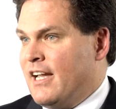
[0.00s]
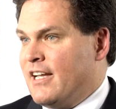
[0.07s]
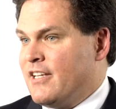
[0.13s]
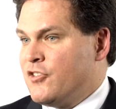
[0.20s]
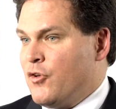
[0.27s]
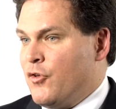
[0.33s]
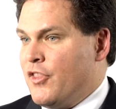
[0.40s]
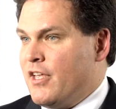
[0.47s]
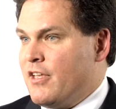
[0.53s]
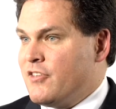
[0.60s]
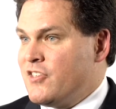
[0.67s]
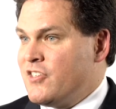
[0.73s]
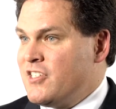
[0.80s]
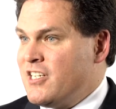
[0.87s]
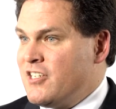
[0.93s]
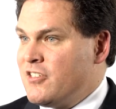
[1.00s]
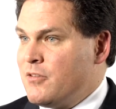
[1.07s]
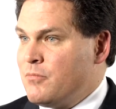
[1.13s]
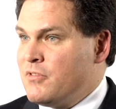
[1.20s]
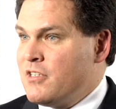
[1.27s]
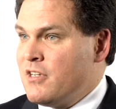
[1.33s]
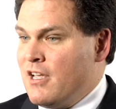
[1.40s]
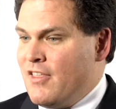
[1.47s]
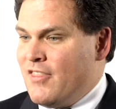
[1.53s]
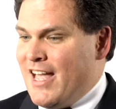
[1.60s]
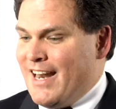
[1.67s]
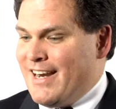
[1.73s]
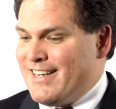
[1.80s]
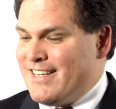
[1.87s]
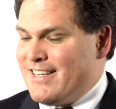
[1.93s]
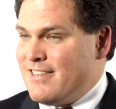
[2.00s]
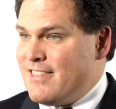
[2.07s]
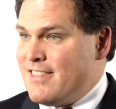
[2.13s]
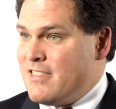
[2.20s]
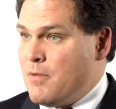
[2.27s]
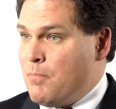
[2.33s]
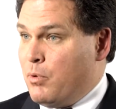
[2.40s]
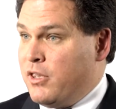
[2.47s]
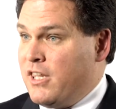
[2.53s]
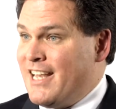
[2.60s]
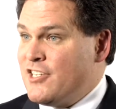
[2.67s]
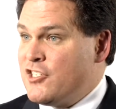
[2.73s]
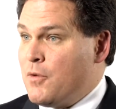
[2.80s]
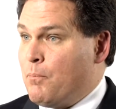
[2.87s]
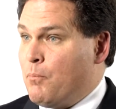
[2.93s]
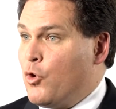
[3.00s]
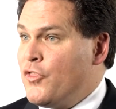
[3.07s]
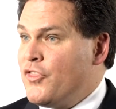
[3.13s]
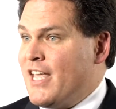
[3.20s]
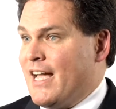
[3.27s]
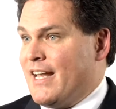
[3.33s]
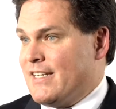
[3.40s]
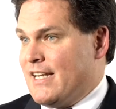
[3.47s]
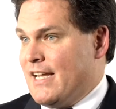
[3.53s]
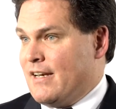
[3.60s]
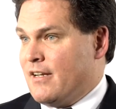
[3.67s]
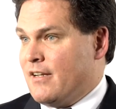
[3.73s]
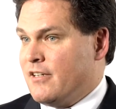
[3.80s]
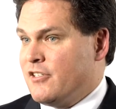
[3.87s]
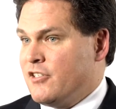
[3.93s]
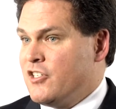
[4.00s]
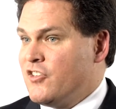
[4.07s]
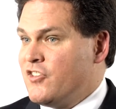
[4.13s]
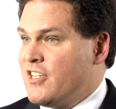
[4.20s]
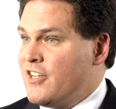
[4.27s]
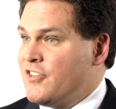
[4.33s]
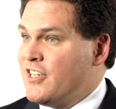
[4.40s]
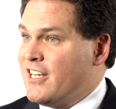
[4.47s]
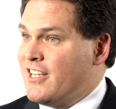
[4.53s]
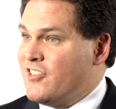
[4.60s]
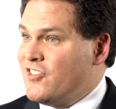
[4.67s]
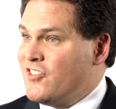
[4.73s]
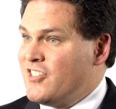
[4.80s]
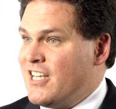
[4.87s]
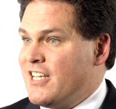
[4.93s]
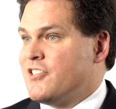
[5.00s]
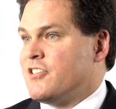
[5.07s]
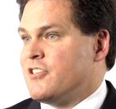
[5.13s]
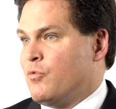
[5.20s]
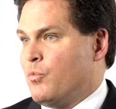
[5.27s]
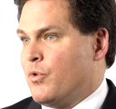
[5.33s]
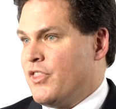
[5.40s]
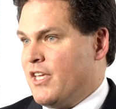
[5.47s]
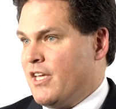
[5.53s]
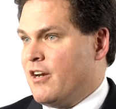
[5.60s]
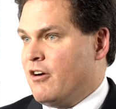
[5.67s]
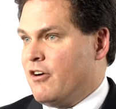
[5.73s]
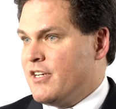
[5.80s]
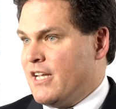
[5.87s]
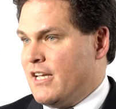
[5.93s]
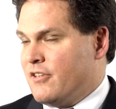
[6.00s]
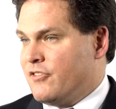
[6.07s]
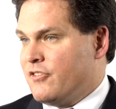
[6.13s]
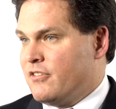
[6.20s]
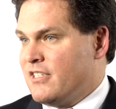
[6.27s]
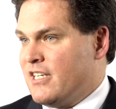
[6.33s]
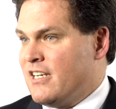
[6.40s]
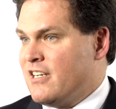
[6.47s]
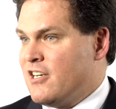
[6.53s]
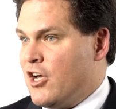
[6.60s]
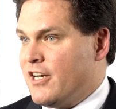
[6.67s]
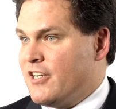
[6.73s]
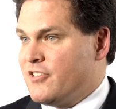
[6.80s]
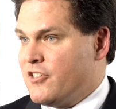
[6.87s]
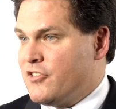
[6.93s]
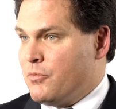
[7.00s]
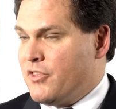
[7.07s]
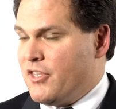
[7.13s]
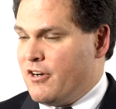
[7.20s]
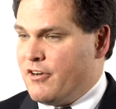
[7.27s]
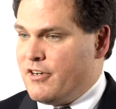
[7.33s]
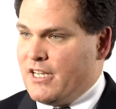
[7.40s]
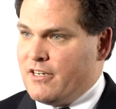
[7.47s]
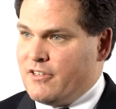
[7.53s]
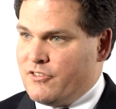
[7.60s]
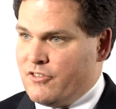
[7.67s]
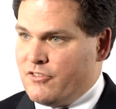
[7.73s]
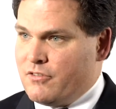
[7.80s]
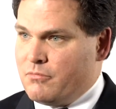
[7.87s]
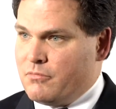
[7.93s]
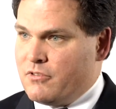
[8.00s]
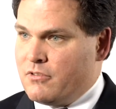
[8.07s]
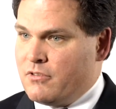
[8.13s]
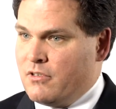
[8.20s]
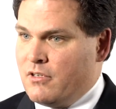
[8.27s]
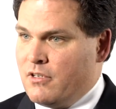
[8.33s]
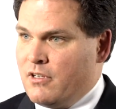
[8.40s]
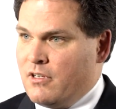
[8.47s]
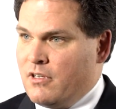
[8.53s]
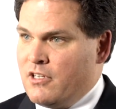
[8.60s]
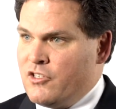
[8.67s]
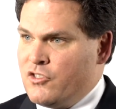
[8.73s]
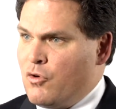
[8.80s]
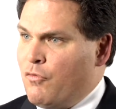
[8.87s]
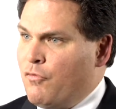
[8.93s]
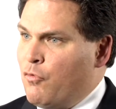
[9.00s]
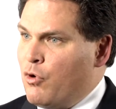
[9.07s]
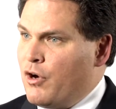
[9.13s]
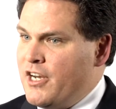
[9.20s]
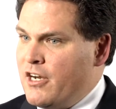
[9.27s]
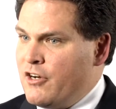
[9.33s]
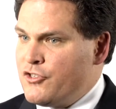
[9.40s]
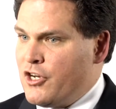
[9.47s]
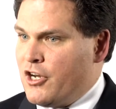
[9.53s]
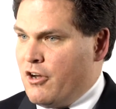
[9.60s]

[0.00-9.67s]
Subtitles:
And so the systems, the place to put that data just doesn't exist within our data, did not exist within our data systems. So 4 years